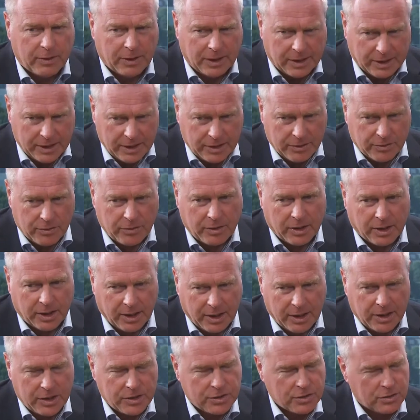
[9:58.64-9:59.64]
leader
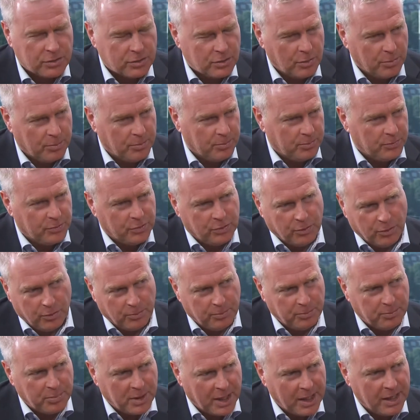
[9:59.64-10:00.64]
is to
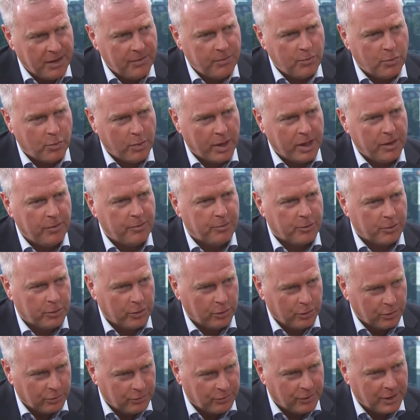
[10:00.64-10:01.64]
pave way for
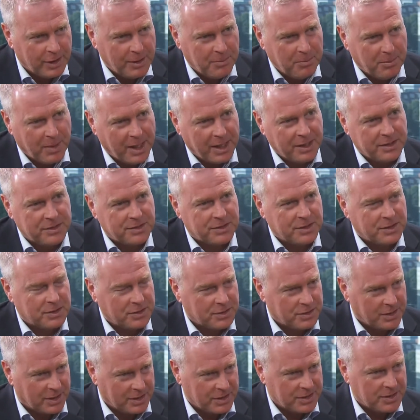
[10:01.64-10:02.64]
your teammates'
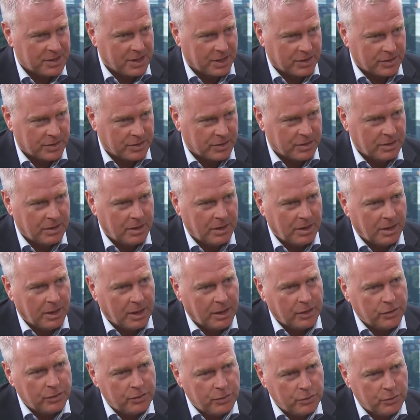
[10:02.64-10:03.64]
success,
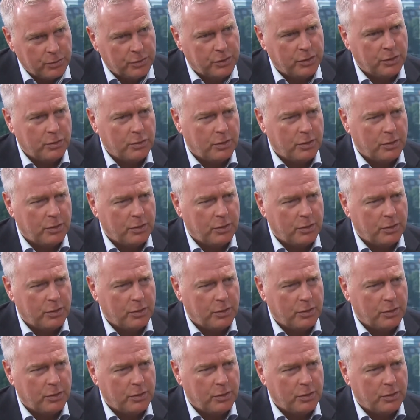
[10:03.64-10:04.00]
and you do